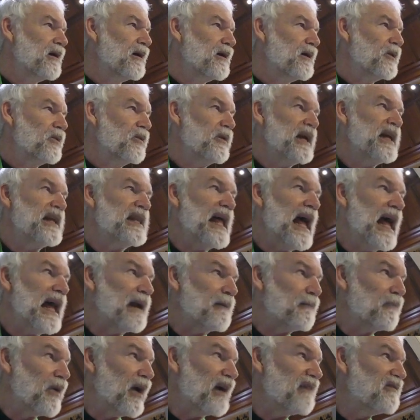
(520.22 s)
You read that
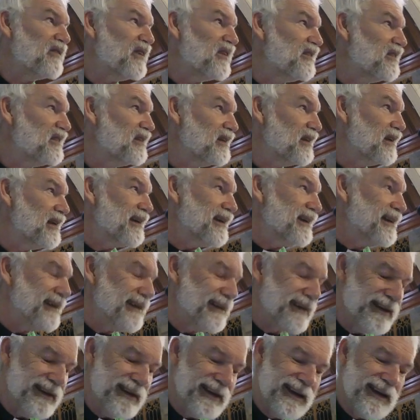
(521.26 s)
at breakfast?
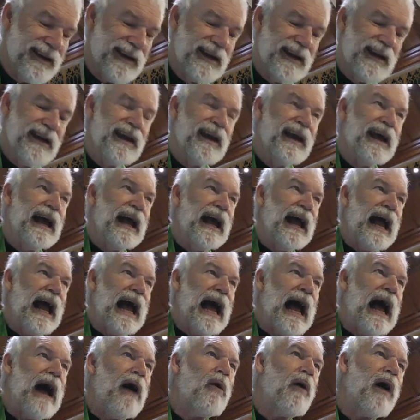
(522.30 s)

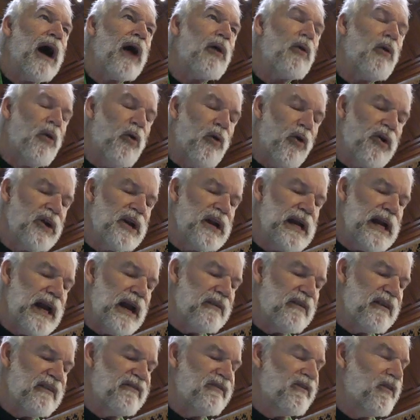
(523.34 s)
How are
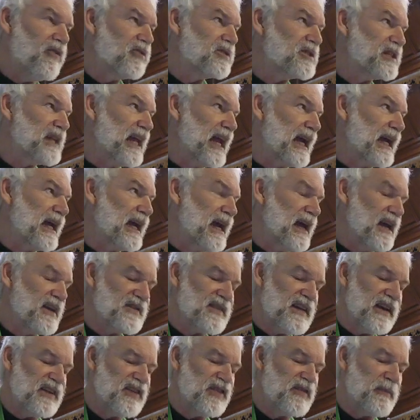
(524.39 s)
ordinary folks like us
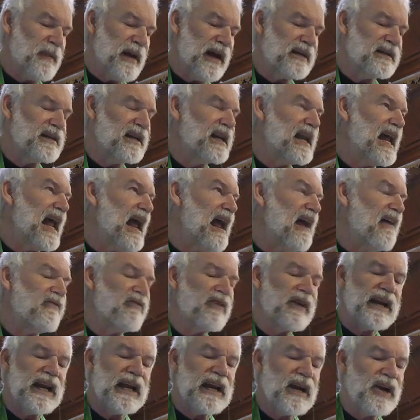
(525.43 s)
expected to
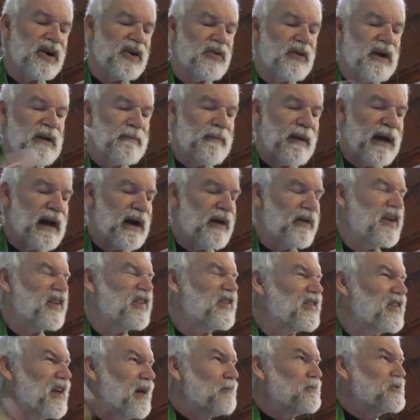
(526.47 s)
ever get a grip on our
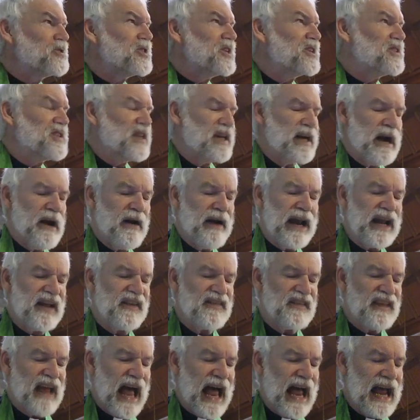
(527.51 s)
assumptions and our
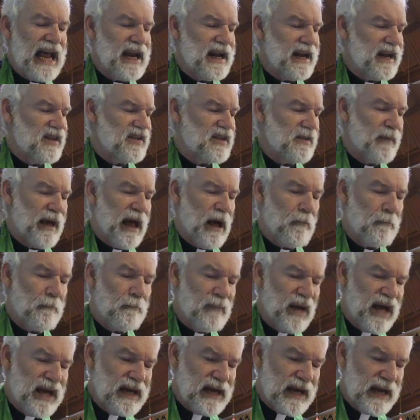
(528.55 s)
anxieties about
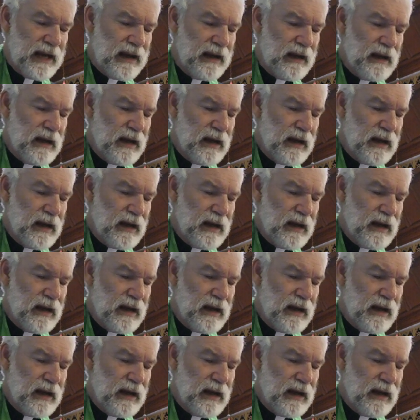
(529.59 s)
money